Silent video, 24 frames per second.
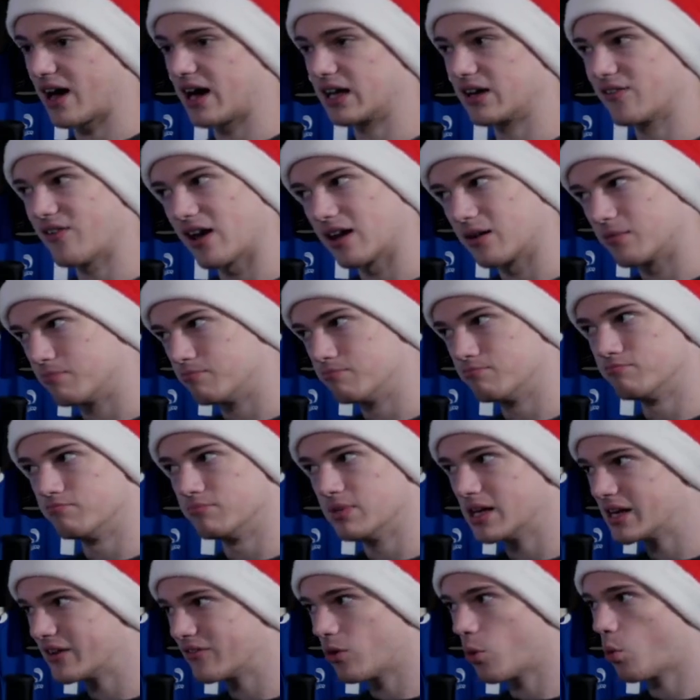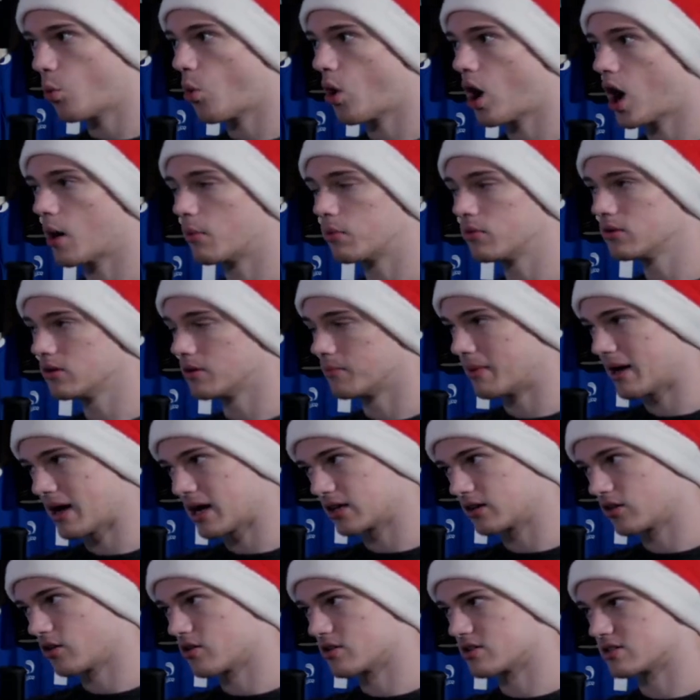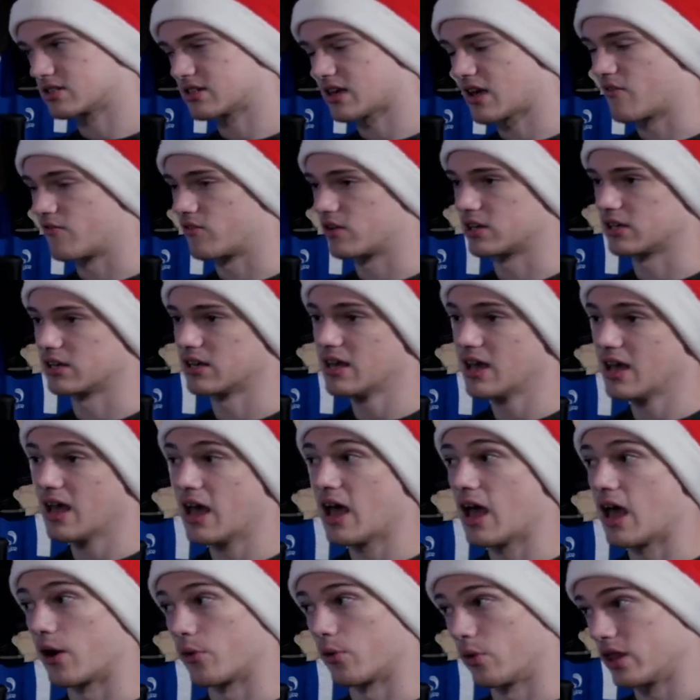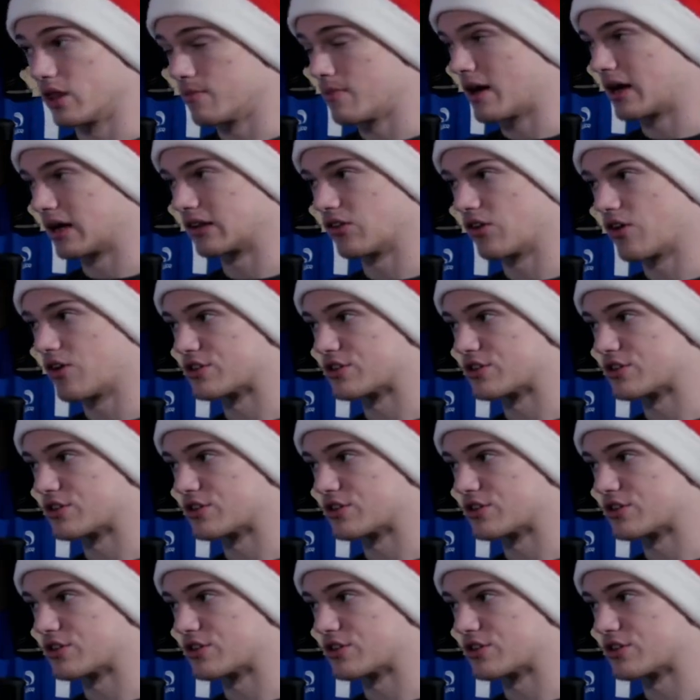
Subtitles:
of had a bit of a wobble, a bad loss to Everton, and a really bad loss